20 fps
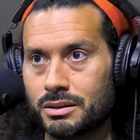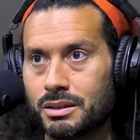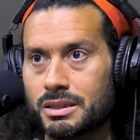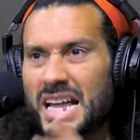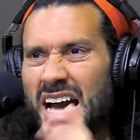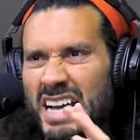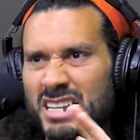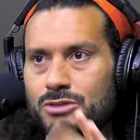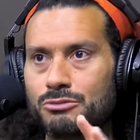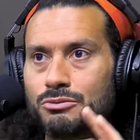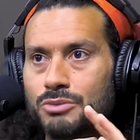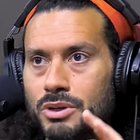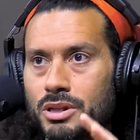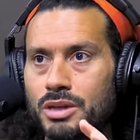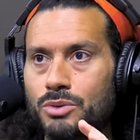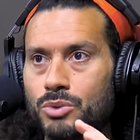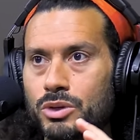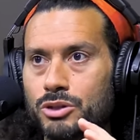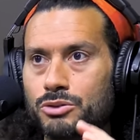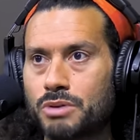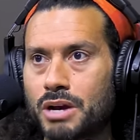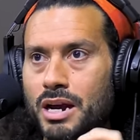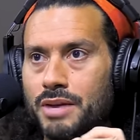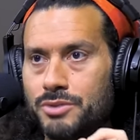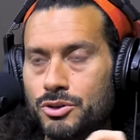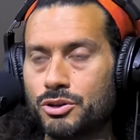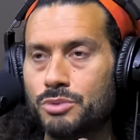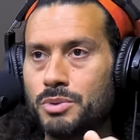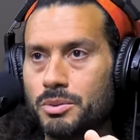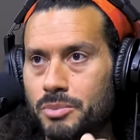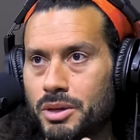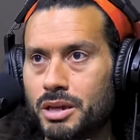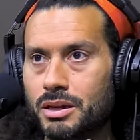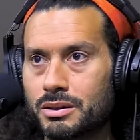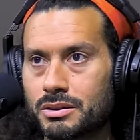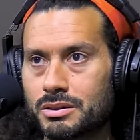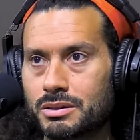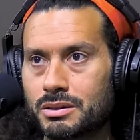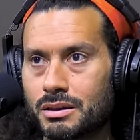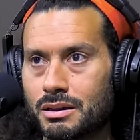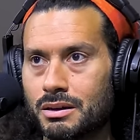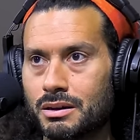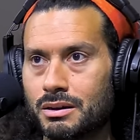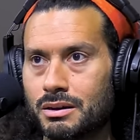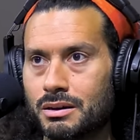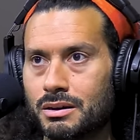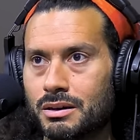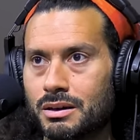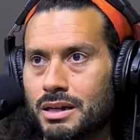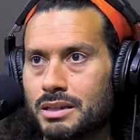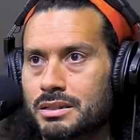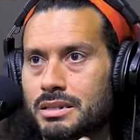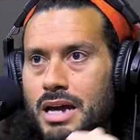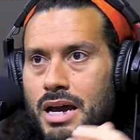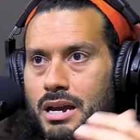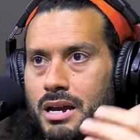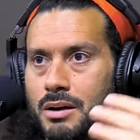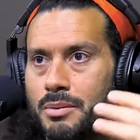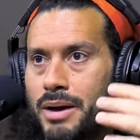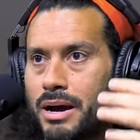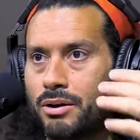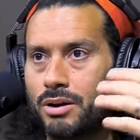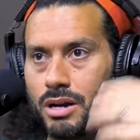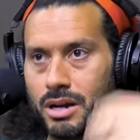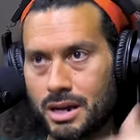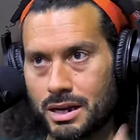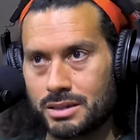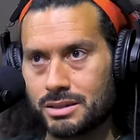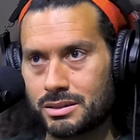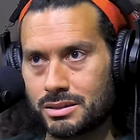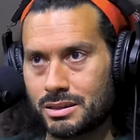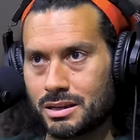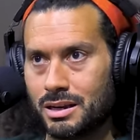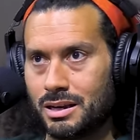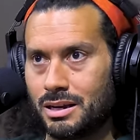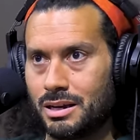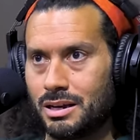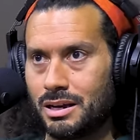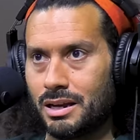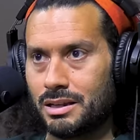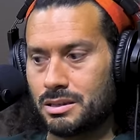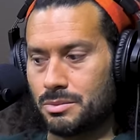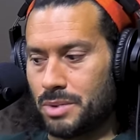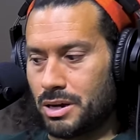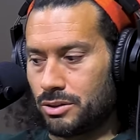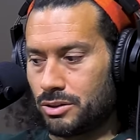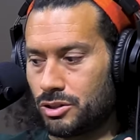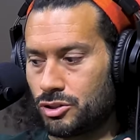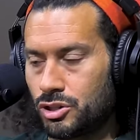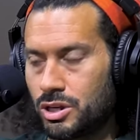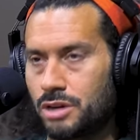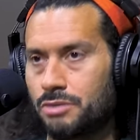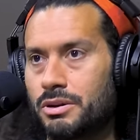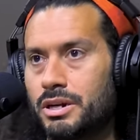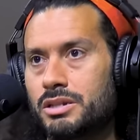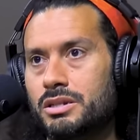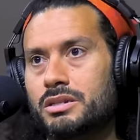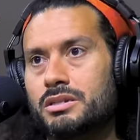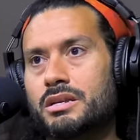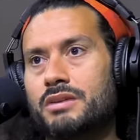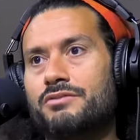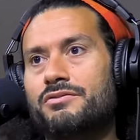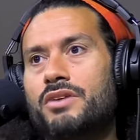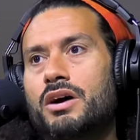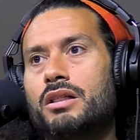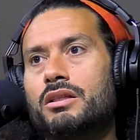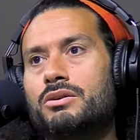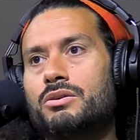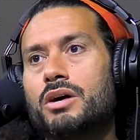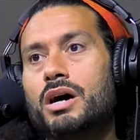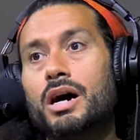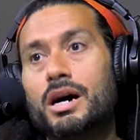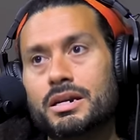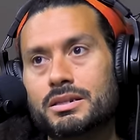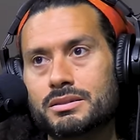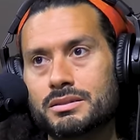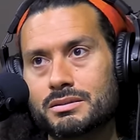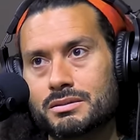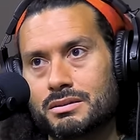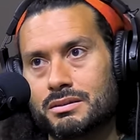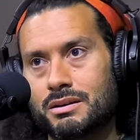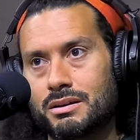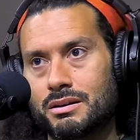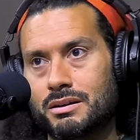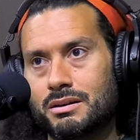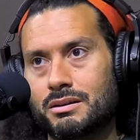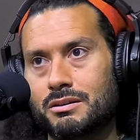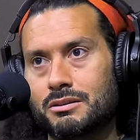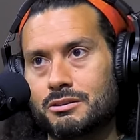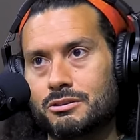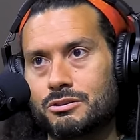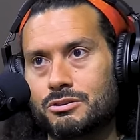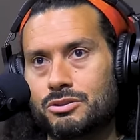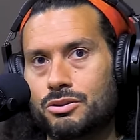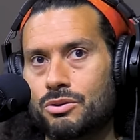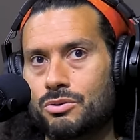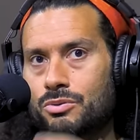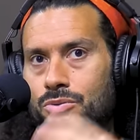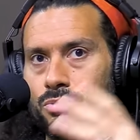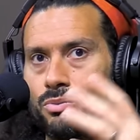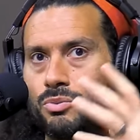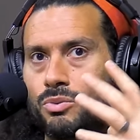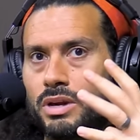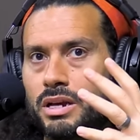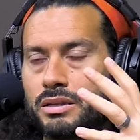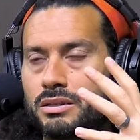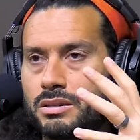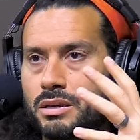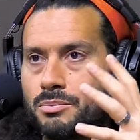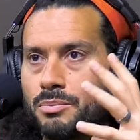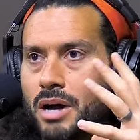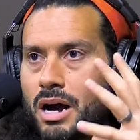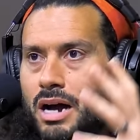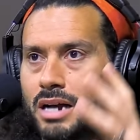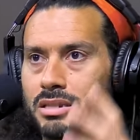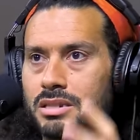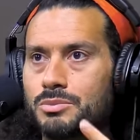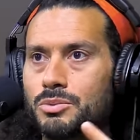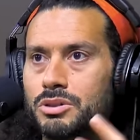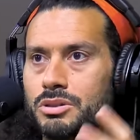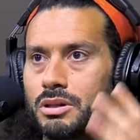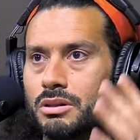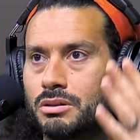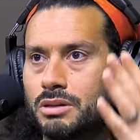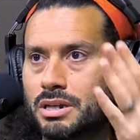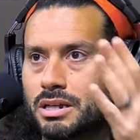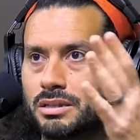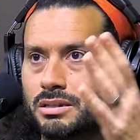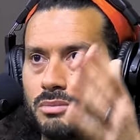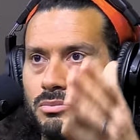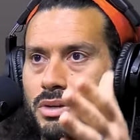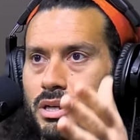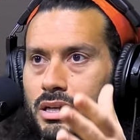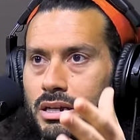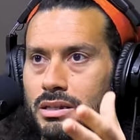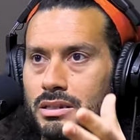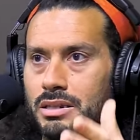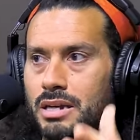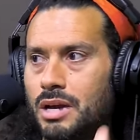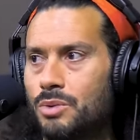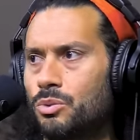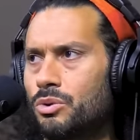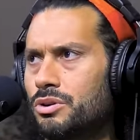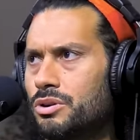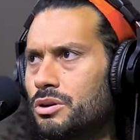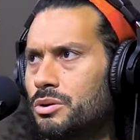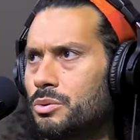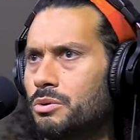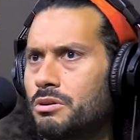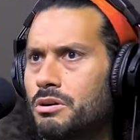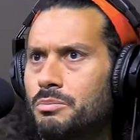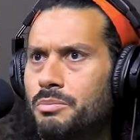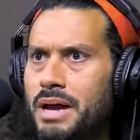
That's really what drives human beings. It's not about us, it's about the generations that follow us. So it's impossible to look at somebody and say, well, you are a